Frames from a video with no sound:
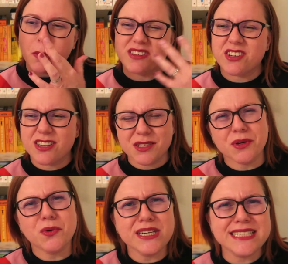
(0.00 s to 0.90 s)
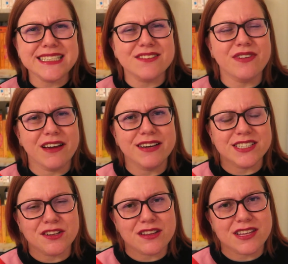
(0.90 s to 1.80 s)
we started doing quizzes and
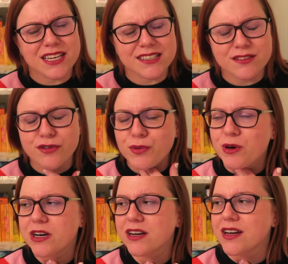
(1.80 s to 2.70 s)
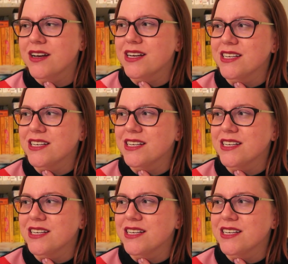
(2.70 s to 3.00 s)
various other things through work.